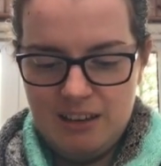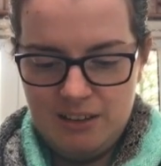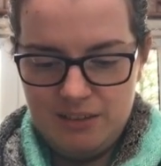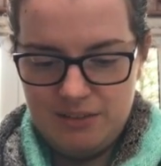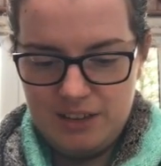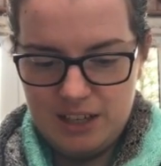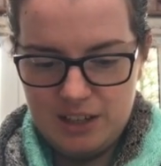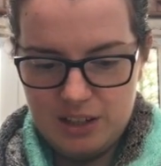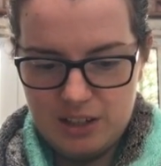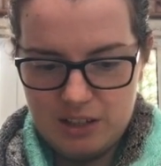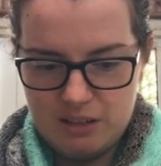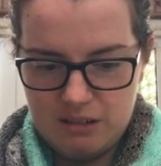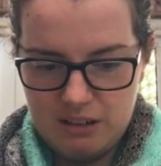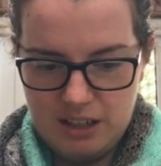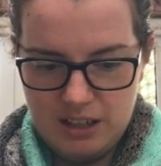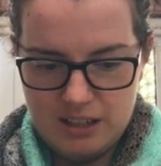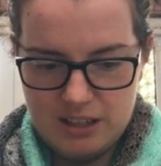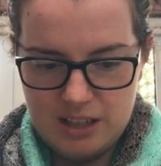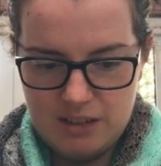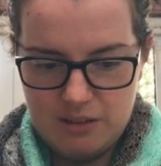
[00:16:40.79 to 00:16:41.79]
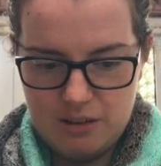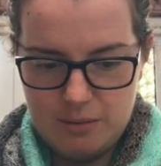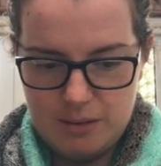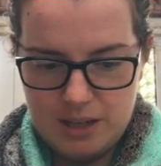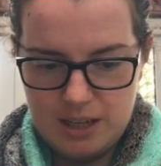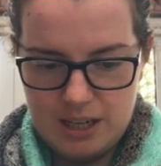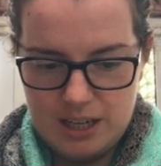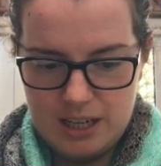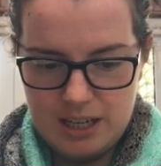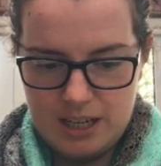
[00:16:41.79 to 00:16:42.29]
Fingers crossed,
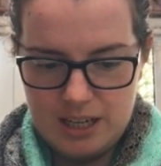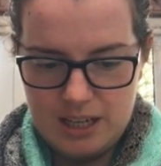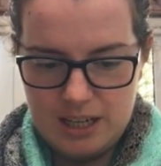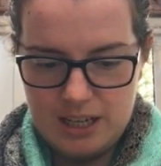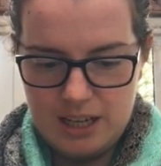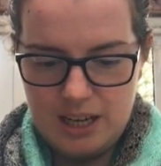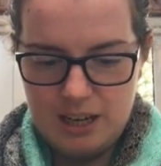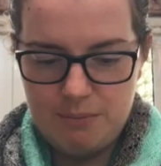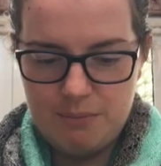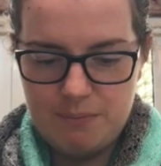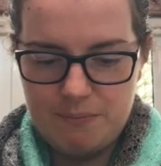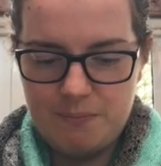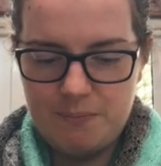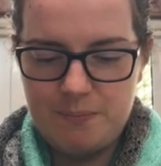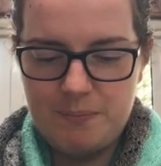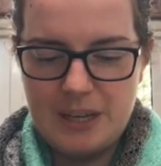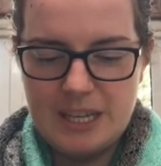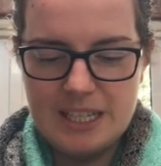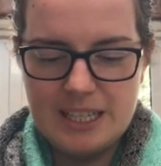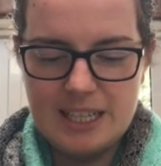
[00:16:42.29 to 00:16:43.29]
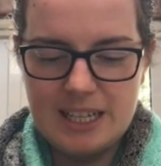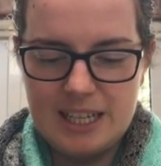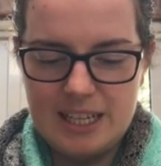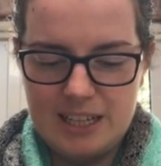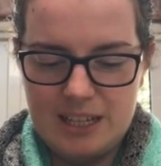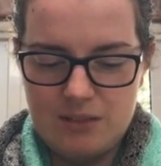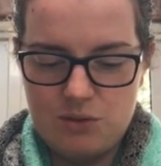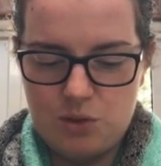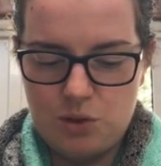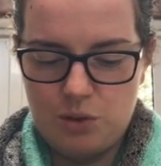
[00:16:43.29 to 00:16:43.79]
everybody. Basically,
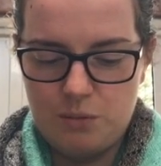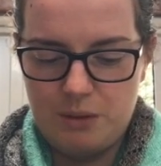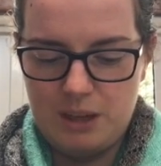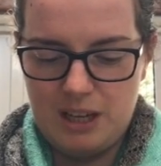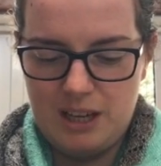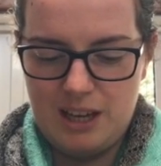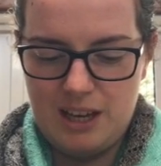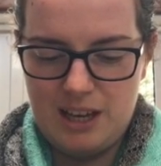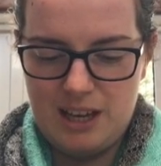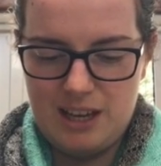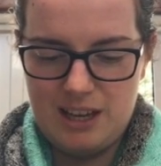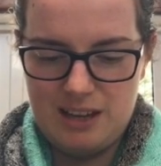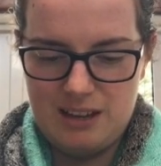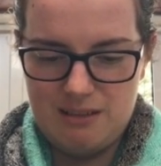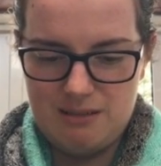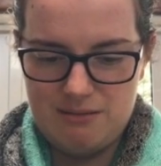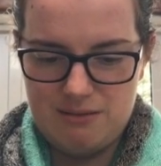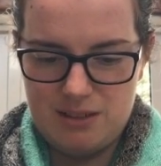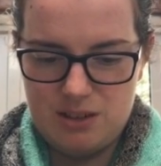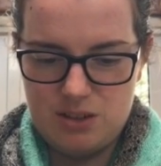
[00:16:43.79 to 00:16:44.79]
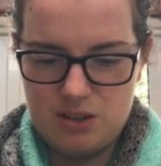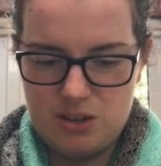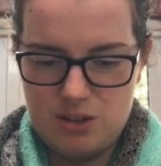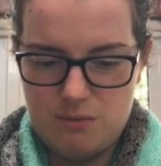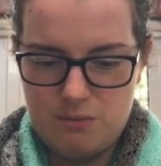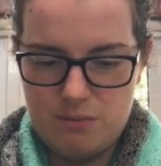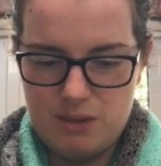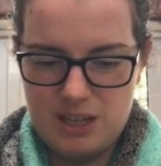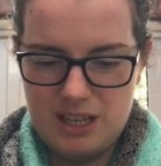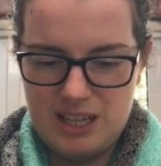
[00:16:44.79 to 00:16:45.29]
they've told me I have the
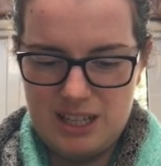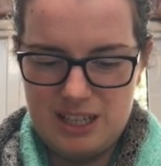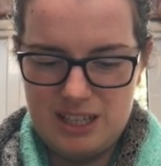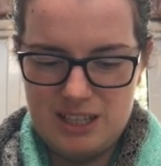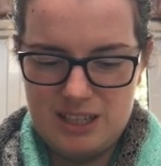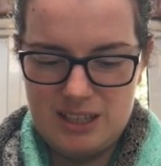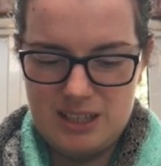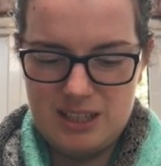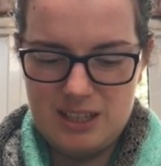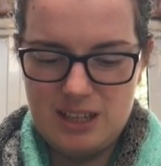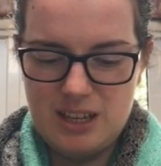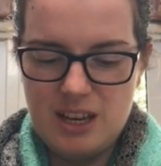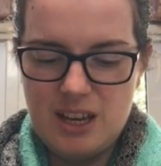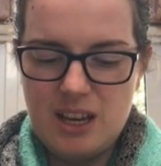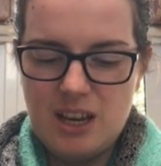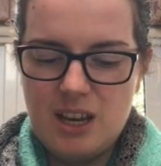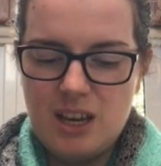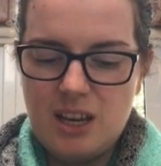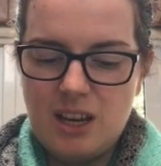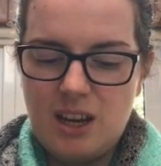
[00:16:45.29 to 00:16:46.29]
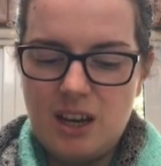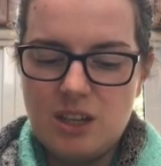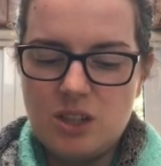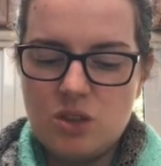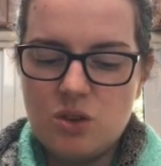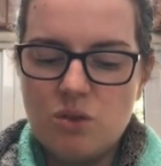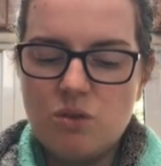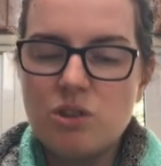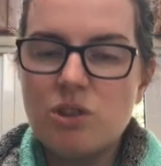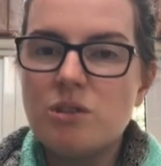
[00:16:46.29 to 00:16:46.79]
job, but I
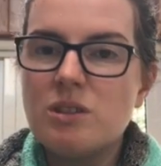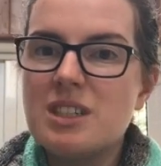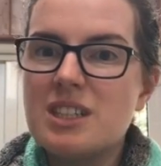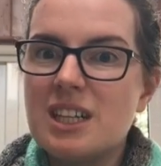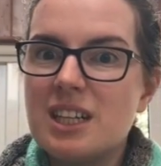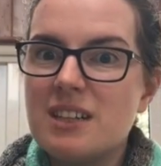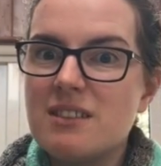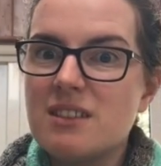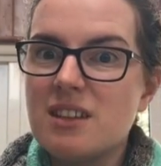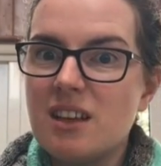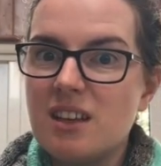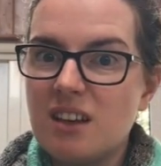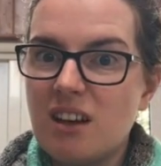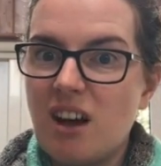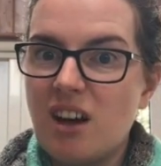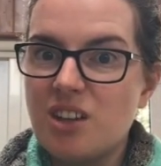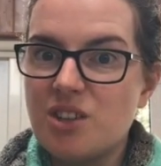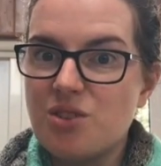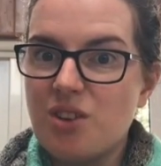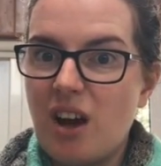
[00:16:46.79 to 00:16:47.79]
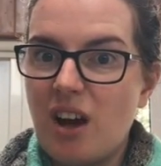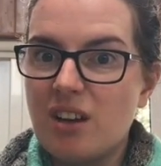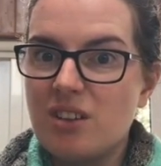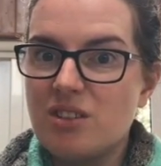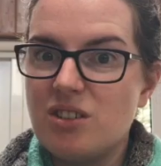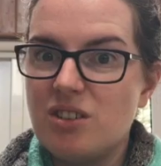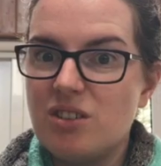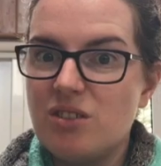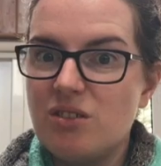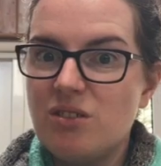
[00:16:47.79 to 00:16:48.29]
don't know until I sign
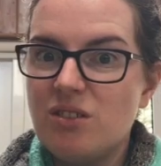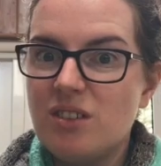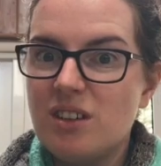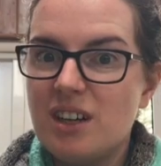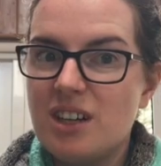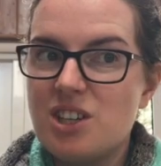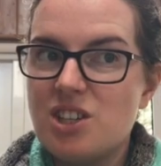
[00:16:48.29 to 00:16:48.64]
contract, you know?